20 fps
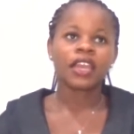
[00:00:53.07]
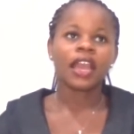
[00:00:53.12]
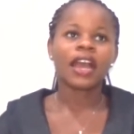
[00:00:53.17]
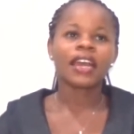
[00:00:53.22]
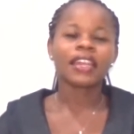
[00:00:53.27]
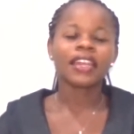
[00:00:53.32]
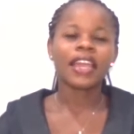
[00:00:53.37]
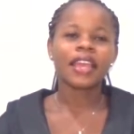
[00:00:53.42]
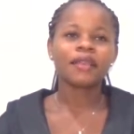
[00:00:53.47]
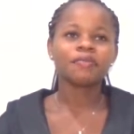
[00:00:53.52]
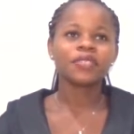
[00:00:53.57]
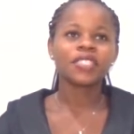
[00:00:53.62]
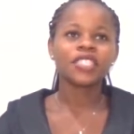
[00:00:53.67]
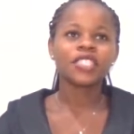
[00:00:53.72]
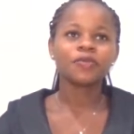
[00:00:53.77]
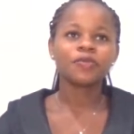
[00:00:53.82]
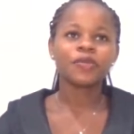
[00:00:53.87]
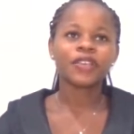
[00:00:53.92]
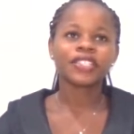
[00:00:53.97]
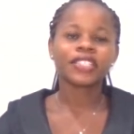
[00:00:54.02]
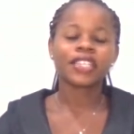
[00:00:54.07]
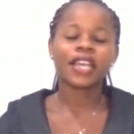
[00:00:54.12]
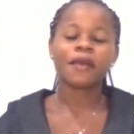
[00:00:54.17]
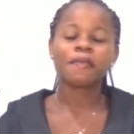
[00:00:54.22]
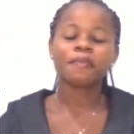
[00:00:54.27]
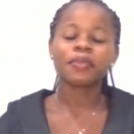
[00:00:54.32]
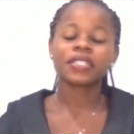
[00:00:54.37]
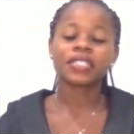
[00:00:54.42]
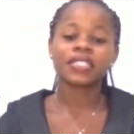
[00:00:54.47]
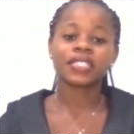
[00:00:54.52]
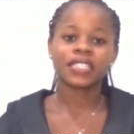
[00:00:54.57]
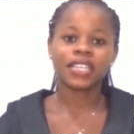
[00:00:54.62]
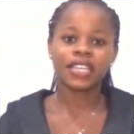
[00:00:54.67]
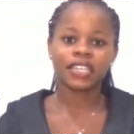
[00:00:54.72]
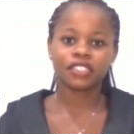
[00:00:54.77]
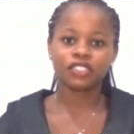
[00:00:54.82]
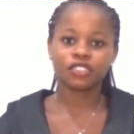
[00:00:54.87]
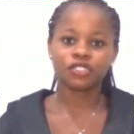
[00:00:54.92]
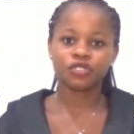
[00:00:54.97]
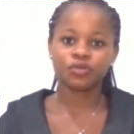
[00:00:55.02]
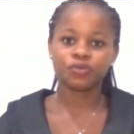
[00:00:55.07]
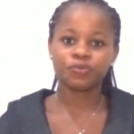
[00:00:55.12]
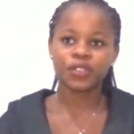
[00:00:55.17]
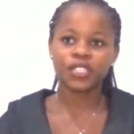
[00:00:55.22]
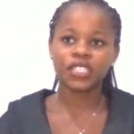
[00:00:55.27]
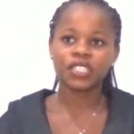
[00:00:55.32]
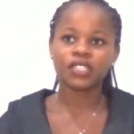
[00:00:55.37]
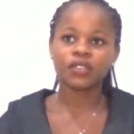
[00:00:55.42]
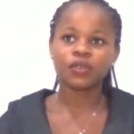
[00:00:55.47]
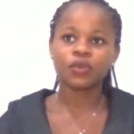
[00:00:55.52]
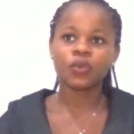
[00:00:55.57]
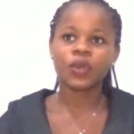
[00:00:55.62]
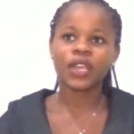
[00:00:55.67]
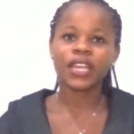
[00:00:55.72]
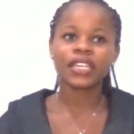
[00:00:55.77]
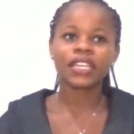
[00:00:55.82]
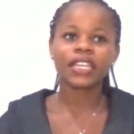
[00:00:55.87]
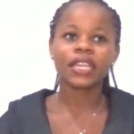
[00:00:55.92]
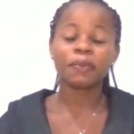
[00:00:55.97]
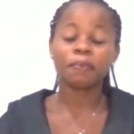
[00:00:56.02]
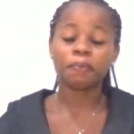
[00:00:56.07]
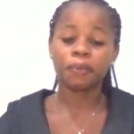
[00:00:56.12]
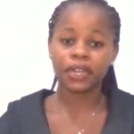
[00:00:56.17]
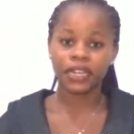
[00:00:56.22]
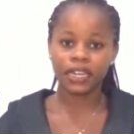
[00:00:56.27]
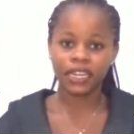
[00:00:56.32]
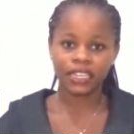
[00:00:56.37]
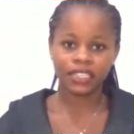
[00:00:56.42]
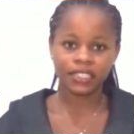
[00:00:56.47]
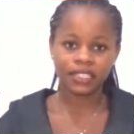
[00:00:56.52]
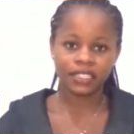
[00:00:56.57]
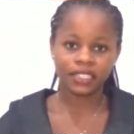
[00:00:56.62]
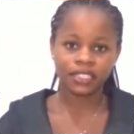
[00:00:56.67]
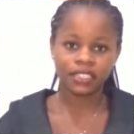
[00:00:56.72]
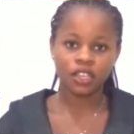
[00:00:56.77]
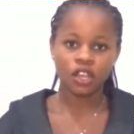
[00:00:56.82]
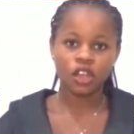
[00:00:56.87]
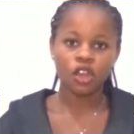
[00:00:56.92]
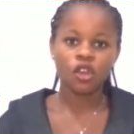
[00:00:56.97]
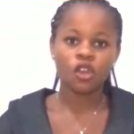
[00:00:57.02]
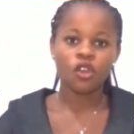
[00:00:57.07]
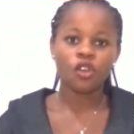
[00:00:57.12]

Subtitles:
An empty space can be said to be when a place